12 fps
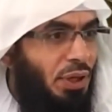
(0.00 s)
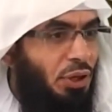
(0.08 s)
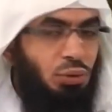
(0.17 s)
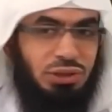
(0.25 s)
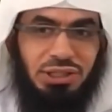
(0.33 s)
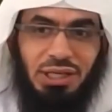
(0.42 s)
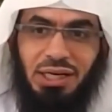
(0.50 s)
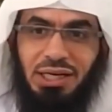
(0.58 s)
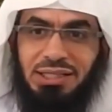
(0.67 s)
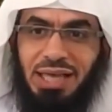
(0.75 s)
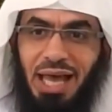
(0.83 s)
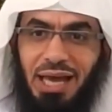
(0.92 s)
You would see it in
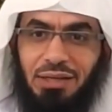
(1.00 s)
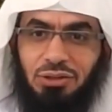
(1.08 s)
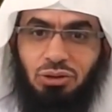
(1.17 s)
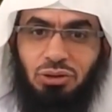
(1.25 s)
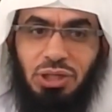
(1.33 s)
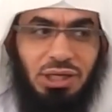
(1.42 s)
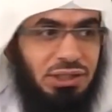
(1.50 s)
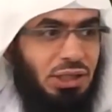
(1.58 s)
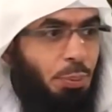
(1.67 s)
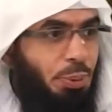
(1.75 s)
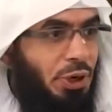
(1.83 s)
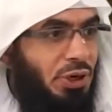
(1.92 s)
his attitude, in his
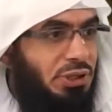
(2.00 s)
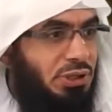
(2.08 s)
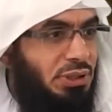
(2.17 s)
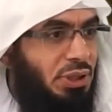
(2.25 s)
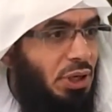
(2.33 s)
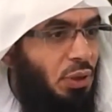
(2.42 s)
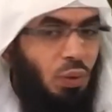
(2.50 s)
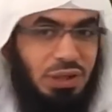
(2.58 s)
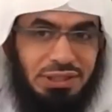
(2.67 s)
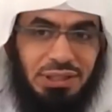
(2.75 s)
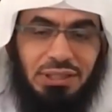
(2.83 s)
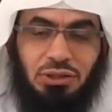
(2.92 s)
appearance,
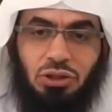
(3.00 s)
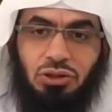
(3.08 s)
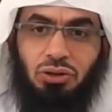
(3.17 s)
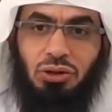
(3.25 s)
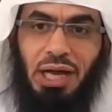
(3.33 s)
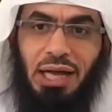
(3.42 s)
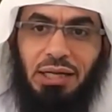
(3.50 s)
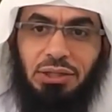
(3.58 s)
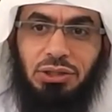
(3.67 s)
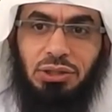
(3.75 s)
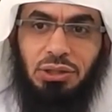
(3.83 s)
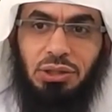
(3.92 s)
once they turned to
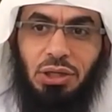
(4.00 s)
knowledge.